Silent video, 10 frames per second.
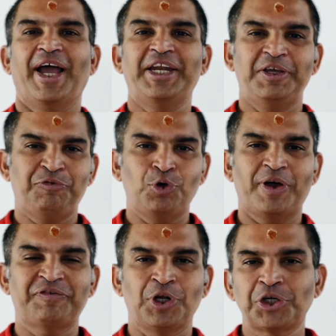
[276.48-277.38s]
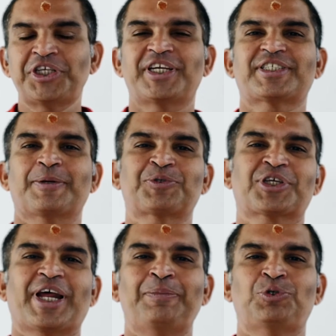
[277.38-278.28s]
And if you have not yet
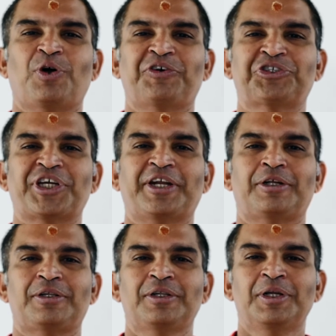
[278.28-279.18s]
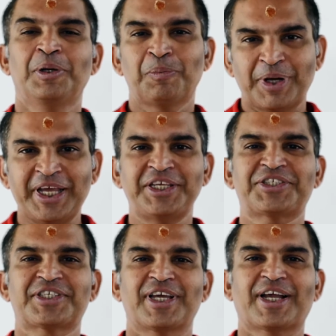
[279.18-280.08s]
subscribed to our channel,
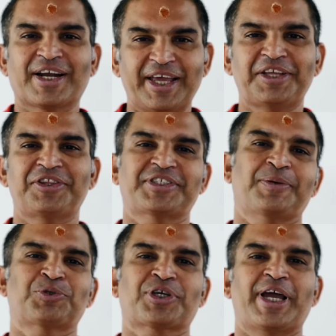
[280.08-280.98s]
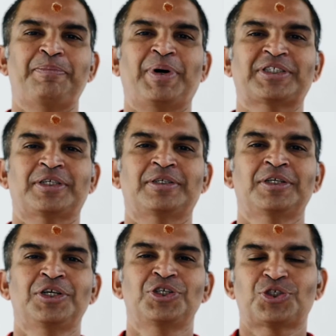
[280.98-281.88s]
please click the subscribe button
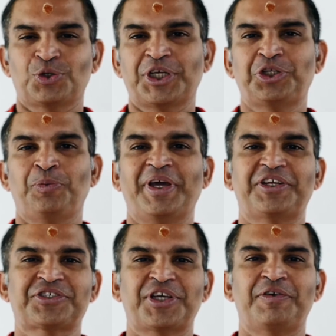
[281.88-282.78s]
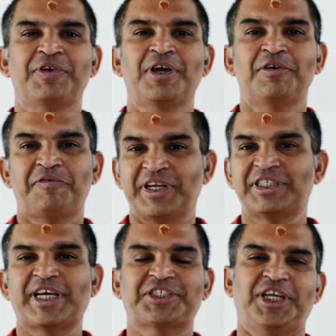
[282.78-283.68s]
so that you may receive
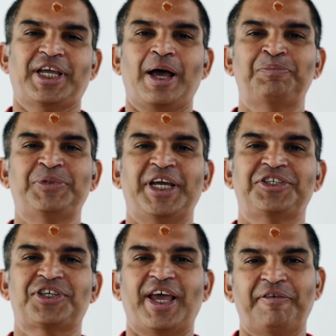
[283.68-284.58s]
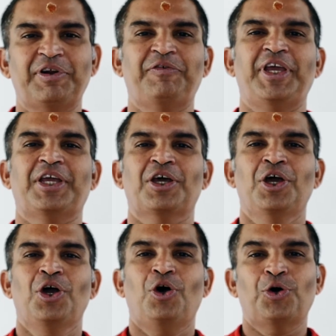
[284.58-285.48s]
fantastic updates every week
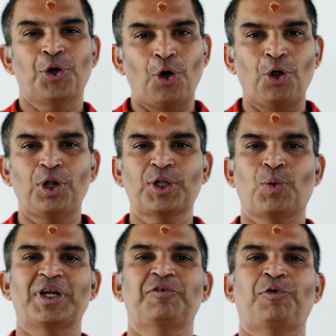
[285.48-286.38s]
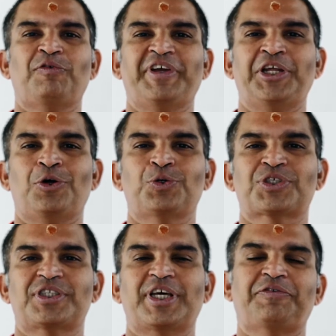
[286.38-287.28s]
on all the wonderful
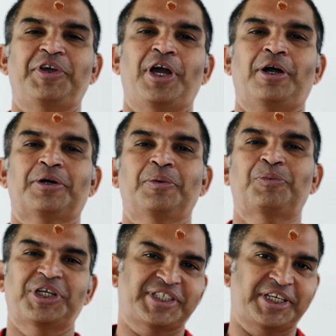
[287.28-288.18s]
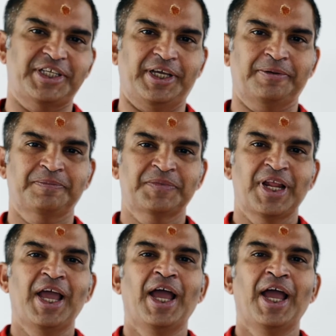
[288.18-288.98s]
videos that we are presenting.